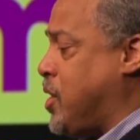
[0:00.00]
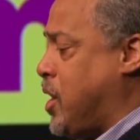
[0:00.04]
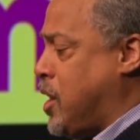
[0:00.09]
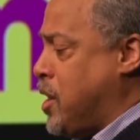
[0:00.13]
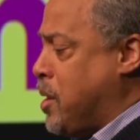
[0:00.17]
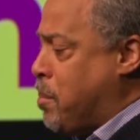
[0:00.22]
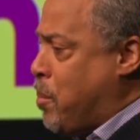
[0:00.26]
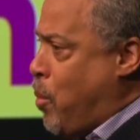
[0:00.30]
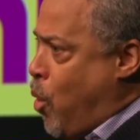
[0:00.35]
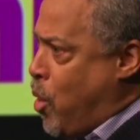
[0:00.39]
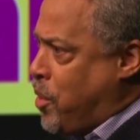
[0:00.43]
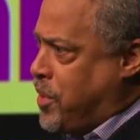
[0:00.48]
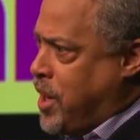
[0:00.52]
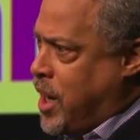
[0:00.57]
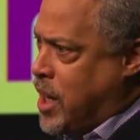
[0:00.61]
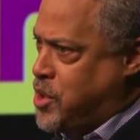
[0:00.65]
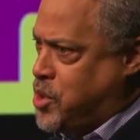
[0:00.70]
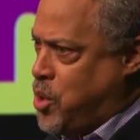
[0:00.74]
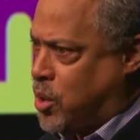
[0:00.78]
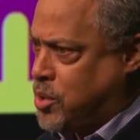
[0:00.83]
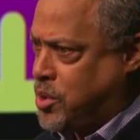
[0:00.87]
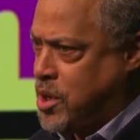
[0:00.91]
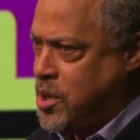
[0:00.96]
And the more that I
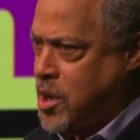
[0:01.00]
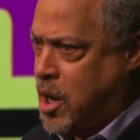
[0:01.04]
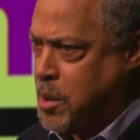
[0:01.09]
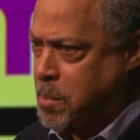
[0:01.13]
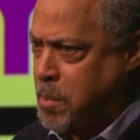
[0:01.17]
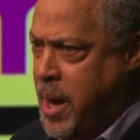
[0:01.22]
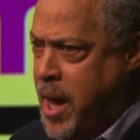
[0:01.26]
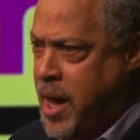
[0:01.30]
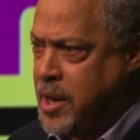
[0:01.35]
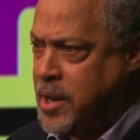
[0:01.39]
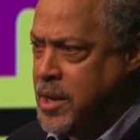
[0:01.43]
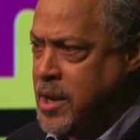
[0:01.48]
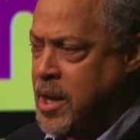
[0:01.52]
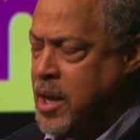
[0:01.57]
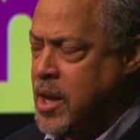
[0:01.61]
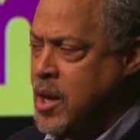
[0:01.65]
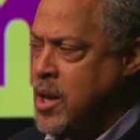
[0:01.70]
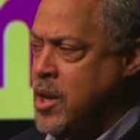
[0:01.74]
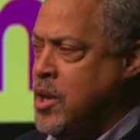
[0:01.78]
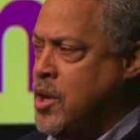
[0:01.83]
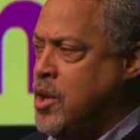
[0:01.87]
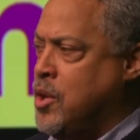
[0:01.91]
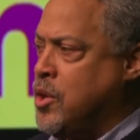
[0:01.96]
talk to young men,
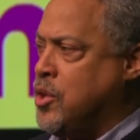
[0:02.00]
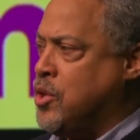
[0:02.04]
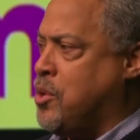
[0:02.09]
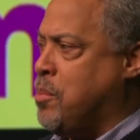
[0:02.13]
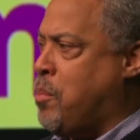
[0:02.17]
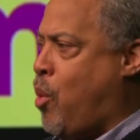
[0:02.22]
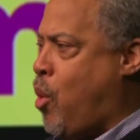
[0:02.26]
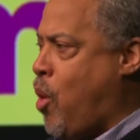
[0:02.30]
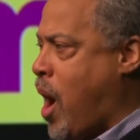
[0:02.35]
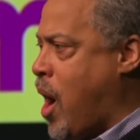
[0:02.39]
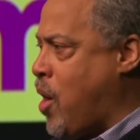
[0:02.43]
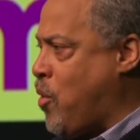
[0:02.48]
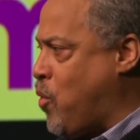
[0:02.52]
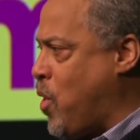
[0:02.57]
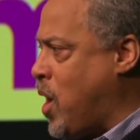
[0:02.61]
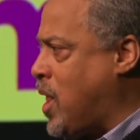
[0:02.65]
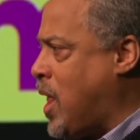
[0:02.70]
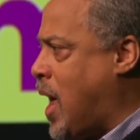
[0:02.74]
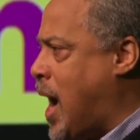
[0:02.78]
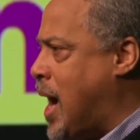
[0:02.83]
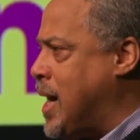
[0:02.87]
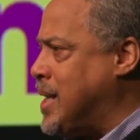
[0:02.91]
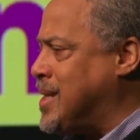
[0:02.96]
the more I
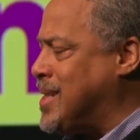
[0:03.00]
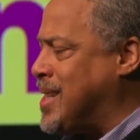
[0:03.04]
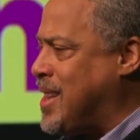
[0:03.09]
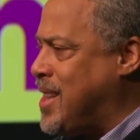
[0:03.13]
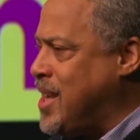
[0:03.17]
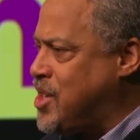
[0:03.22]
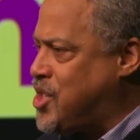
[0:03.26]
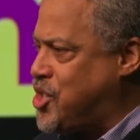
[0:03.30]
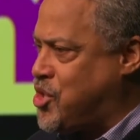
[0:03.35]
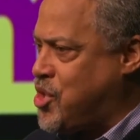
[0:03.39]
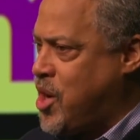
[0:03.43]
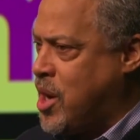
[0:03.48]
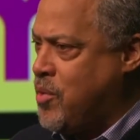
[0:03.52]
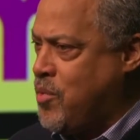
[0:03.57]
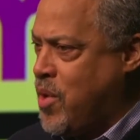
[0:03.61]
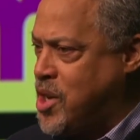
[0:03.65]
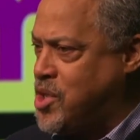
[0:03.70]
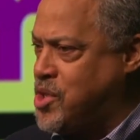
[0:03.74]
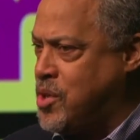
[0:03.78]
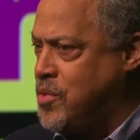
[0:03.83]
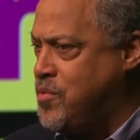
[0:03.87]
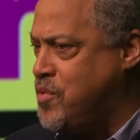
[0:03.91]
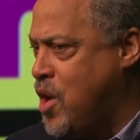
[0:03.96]
realize this
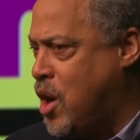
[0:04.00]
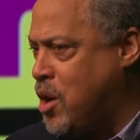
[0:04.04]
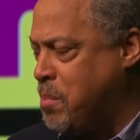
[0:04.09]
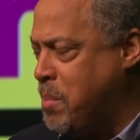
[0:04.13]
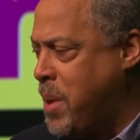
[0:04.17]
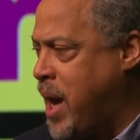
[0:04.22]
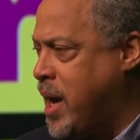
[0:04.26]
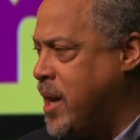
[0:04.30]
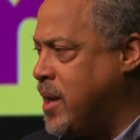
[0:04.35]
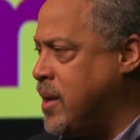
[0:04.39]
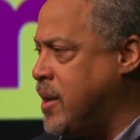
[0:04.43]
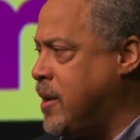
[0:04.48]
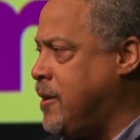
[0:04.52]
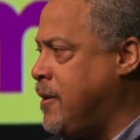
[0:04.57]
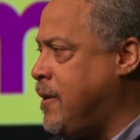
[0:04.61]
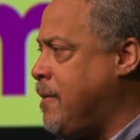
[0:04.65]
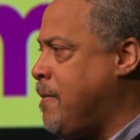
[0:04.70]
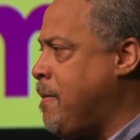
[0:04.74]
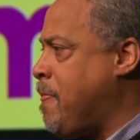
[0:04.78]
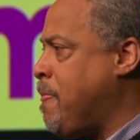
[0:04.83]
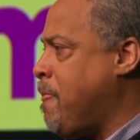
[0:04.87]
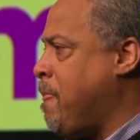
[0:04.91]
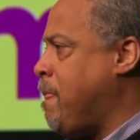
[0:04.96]
generation of young men
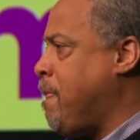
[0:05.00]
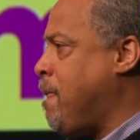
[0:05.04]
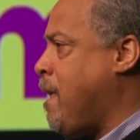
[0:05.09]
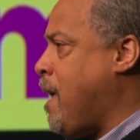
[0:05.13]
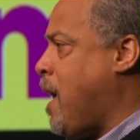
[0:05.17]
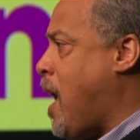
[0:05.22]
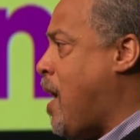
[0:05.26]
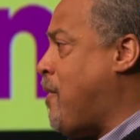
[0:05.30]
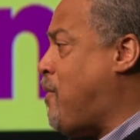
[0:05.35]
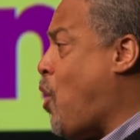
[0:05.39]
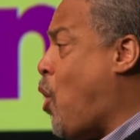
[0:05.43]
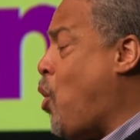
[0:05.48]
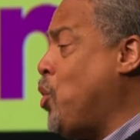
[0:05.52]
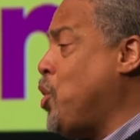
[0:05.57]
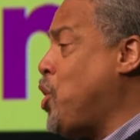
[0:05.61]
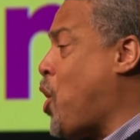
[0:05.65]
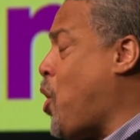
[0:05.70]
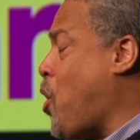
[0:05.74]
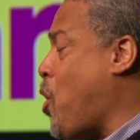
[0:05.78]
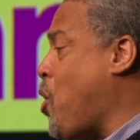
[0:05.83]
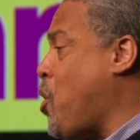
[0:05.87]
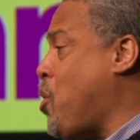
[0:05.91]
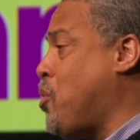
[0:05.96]
have only
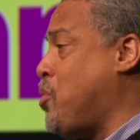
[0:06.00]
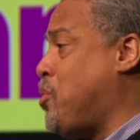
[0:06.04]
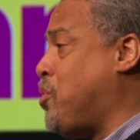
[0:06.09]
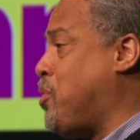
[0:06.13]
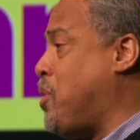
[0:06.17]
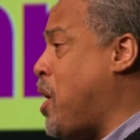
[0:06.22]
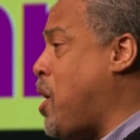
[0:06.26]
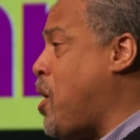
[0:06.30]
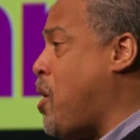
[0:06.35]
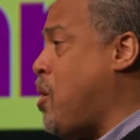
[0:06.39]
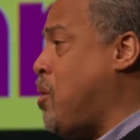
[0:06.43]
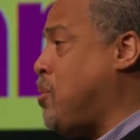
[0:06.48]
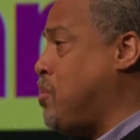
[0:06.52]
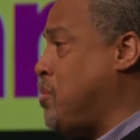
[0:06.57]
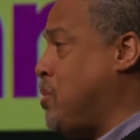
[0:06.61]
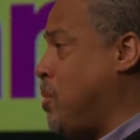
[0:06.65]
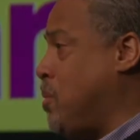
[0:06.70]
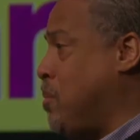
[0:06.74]
heard their